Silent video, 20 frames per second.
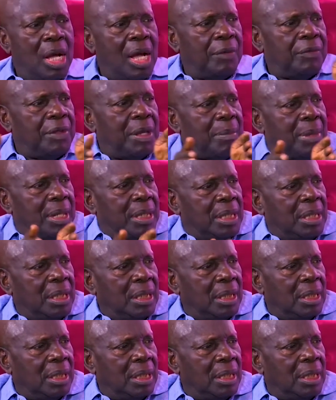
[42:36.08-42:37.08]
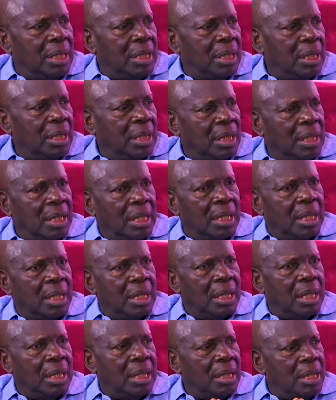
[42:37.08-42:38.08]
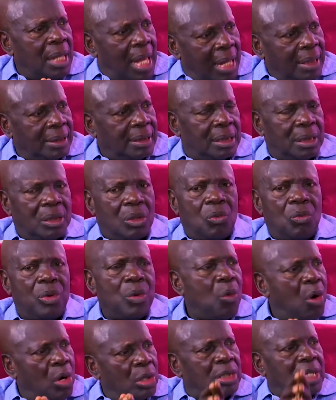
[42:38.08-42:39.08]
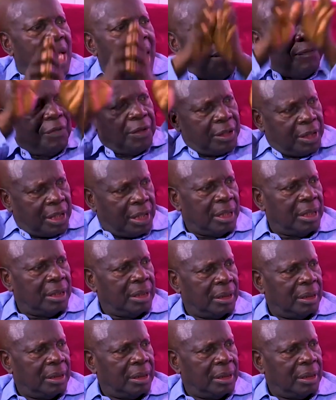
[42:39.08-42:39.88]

have the money, yet we want everything.